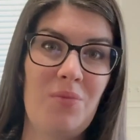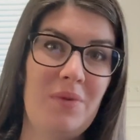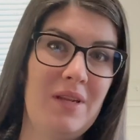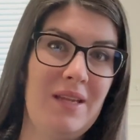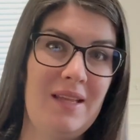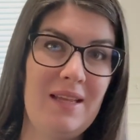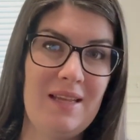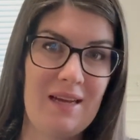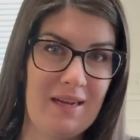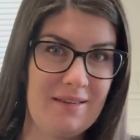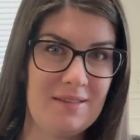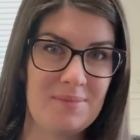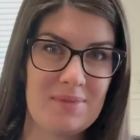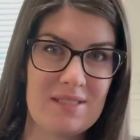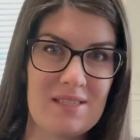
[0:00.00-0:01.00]
many
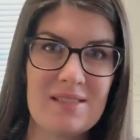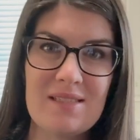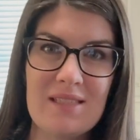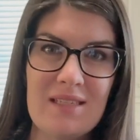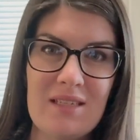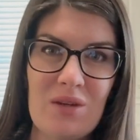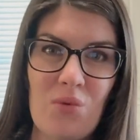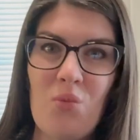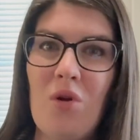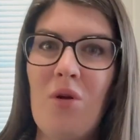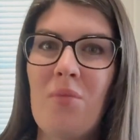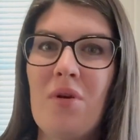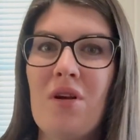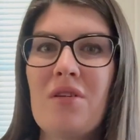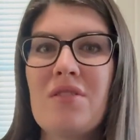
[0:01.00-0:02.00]
items to see at
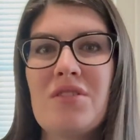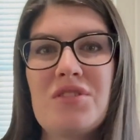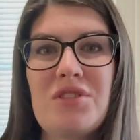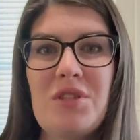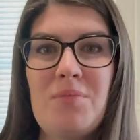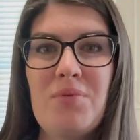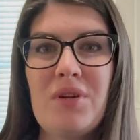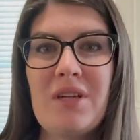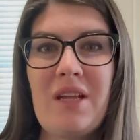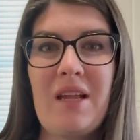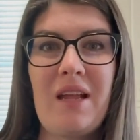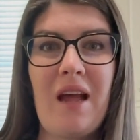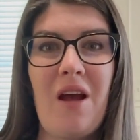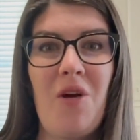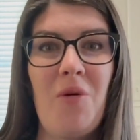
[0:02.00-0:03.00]
Walmart. They're still
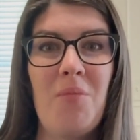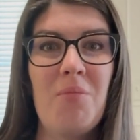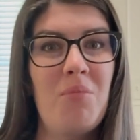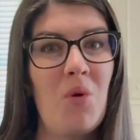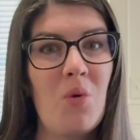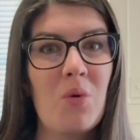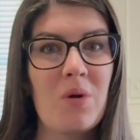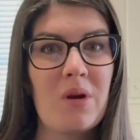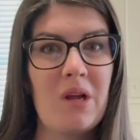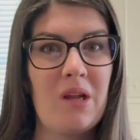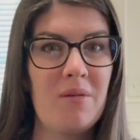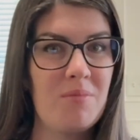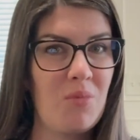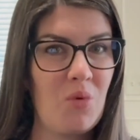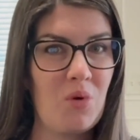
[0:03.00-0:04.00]
bringing out more
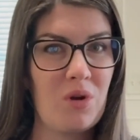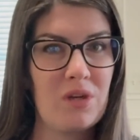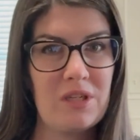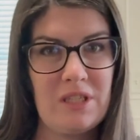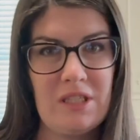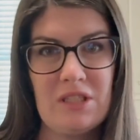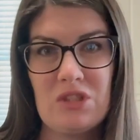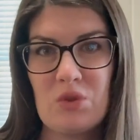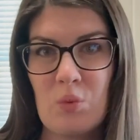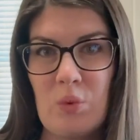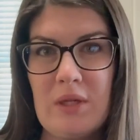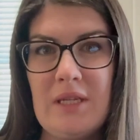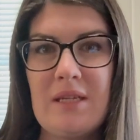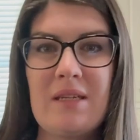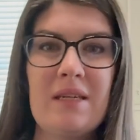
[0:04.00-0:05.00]
and more each
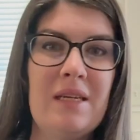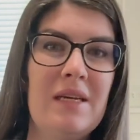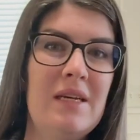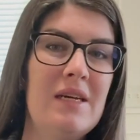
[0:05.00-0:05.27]
week.